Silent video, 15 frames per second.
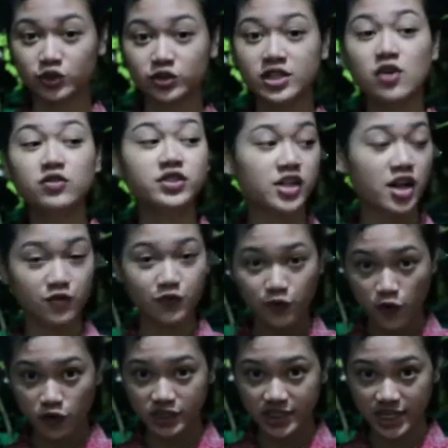
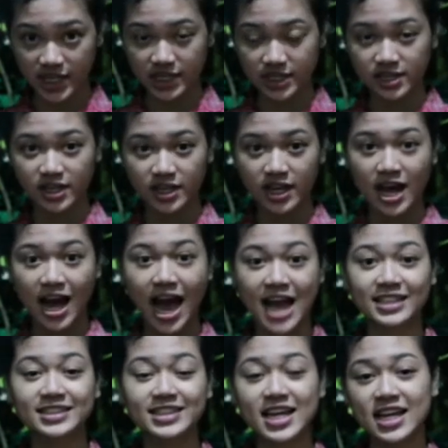2014, I
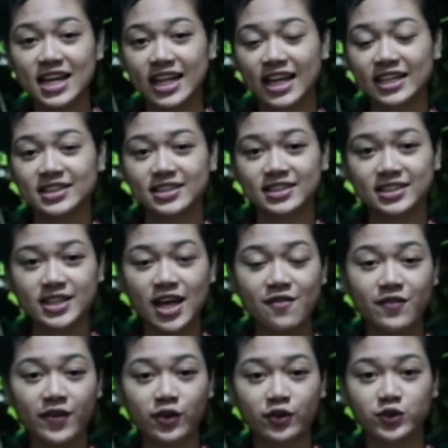studied at
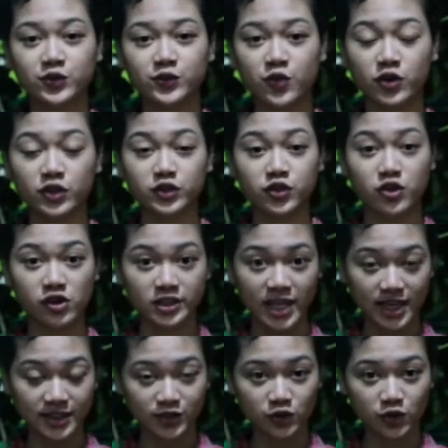Xaverius for junior
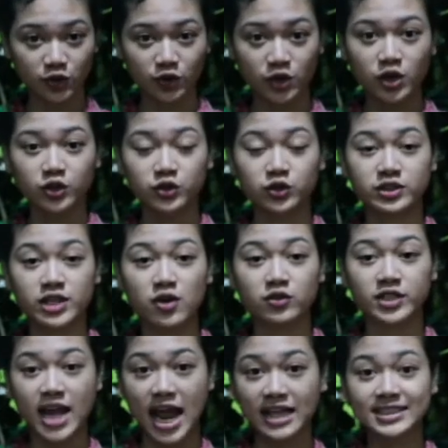high school.
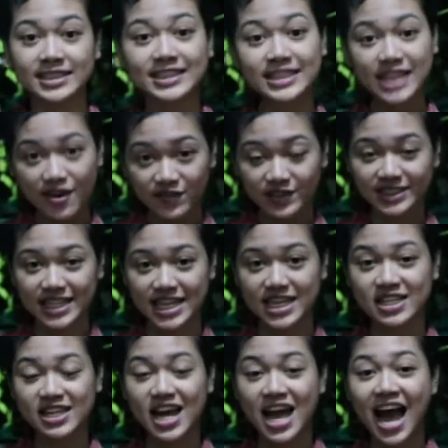2017,
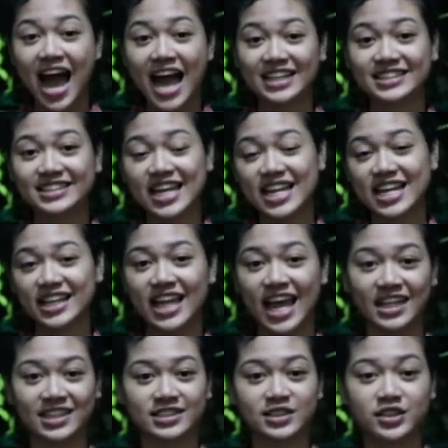I studied at
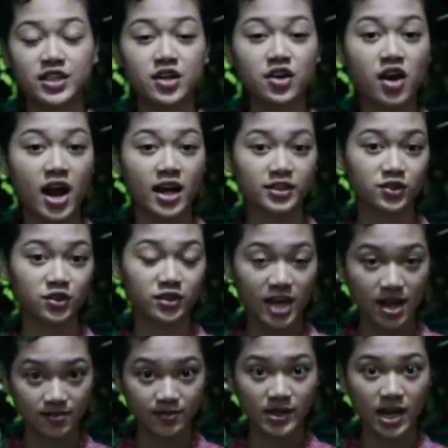Senior High School
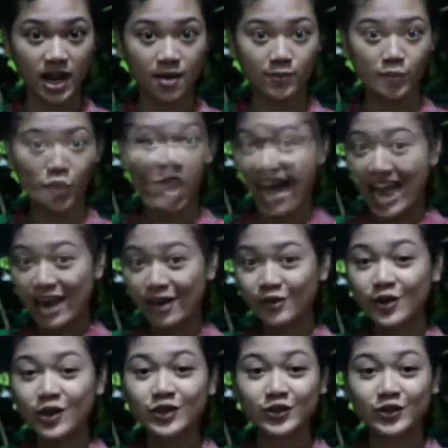9 Bandar Lampung. And now,